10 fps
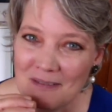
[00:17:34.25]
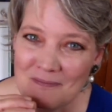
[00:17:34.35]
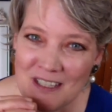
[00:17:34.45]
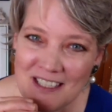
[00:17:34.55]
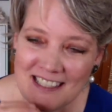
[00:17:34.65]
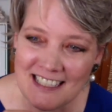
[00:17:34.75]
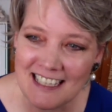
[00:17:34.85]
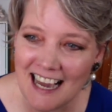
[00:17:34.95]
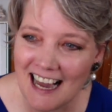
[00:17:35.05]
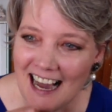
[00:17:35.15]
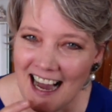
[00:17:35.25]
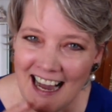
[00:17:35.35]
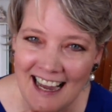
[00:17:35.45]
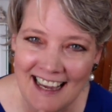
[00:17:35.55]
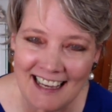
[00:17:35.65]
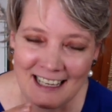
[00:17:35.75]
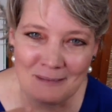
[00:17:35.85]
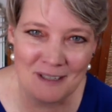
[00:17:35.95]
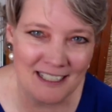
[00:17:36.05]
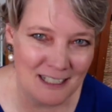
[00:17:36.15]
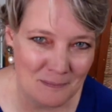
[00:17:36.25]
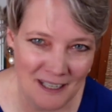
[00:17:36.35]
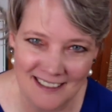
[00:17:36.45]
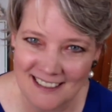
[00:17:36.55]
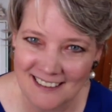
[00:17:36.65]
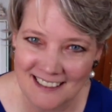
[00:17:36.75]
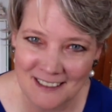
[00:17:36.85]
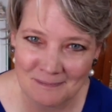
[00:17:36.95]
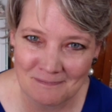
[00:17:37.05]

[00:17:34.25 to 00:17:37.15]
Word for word: You see, I am independent.